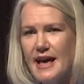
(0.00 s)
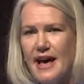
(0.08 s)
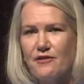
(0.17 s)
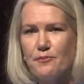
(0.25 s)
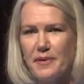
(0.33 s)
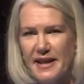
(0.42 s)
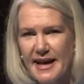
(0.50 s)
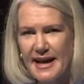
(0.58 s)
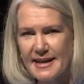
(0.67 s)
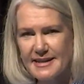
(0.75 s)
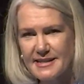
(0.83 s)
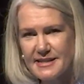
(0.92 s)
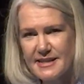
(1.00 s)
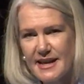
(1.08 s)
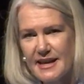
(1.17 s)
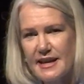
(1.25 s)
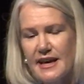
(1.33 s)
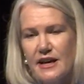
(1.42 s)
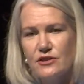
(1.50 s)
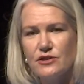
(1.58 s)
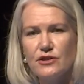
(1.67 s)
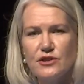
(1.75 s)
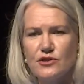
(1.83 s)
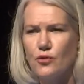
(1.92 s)
have a better understanding how
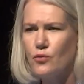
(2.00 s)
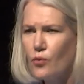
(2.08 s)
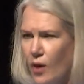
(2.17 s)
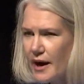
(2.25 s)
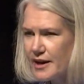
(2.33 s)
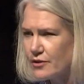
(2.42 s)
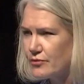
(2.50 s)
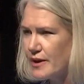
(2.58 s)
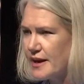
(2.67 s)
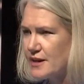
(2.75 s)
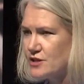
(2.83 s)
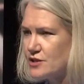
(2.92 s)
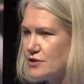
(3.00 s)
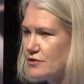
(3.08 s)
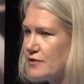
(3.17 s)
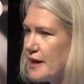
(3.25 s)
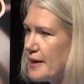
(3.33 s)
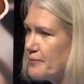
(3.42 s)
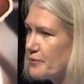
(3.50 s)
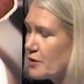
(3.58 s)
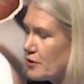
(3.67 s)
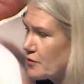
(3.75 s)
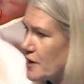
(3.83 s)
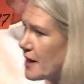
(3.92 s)
to use a wider range
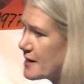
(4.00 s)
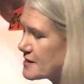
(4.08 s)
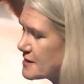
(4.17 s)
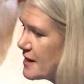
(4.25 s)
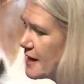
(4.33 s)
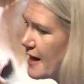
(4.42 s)
of cuts